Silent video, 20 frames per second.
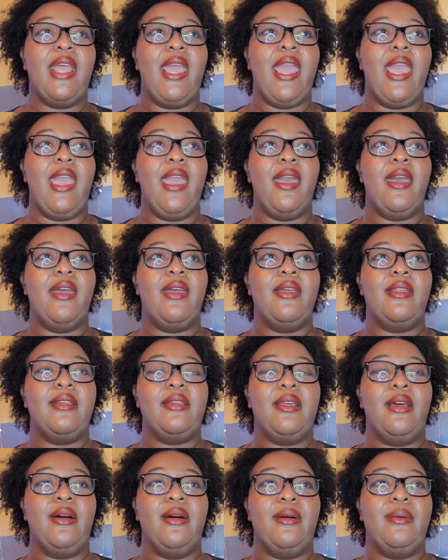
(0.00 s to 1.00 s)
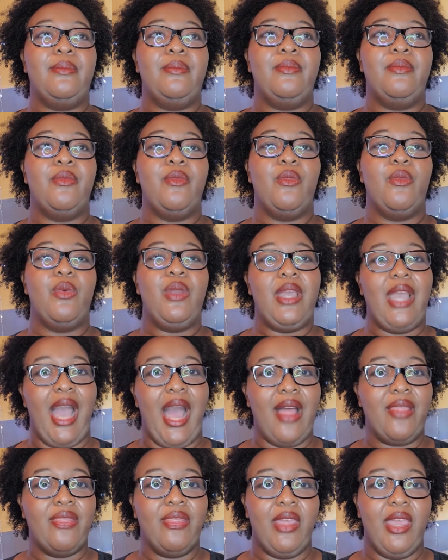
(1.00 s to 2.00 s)
And we
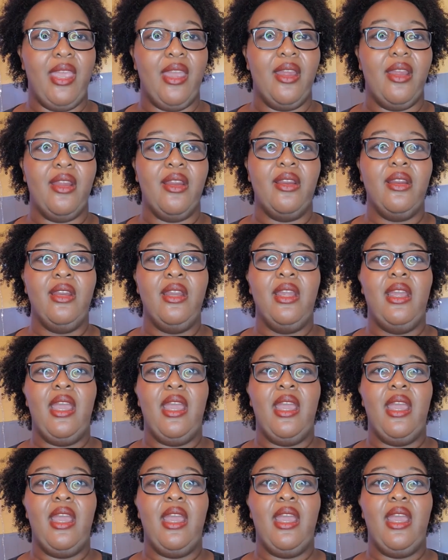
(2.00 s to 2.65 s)
got there,